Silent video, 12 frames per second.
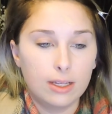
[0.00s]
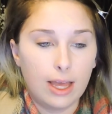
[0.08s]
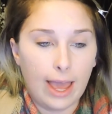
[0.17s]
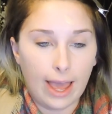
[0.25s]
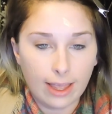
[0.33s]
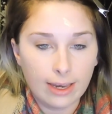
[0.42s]

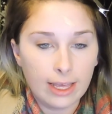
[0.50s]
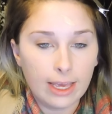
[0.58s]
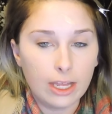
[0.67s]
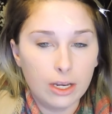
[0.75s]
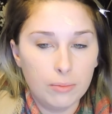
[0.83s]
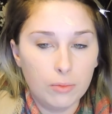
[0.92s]

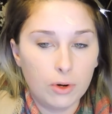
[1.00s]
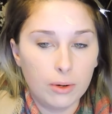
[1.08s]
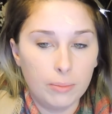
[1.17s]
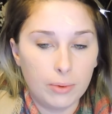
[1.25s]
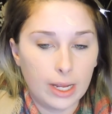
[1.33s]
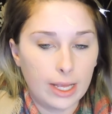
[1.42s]
acne, it'd more
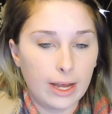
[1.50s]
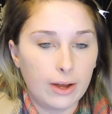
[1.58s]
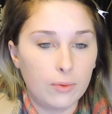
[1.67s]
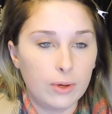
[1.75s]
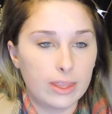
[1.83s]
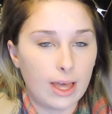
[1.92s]
break
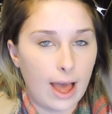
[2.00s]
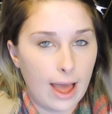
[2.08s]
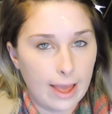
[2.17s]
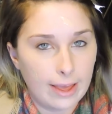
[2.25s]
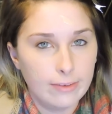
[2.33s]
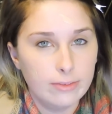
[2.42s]
out with
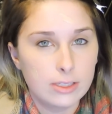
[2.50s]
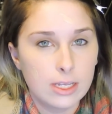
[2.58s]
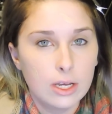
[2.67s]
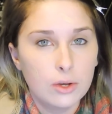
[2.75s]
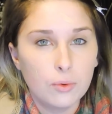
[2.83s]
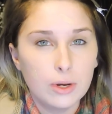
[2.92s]
hives
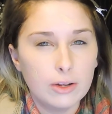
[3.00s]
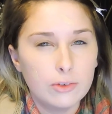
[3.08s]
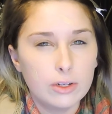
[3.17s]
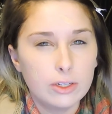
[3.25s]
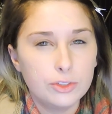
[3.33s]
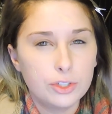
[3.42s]
whenever
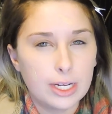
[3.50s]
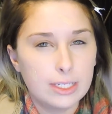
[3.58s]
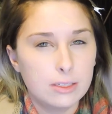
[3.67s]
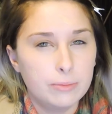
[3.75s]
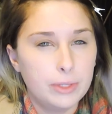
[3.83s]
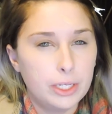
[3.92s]
I try
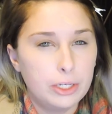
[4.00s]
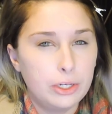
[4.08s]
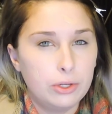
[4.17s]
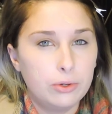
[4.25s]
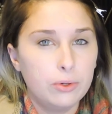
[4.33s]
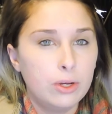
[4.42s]
something
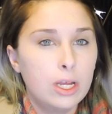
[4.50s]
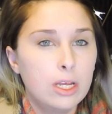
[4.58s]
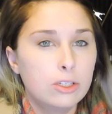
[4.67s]
new.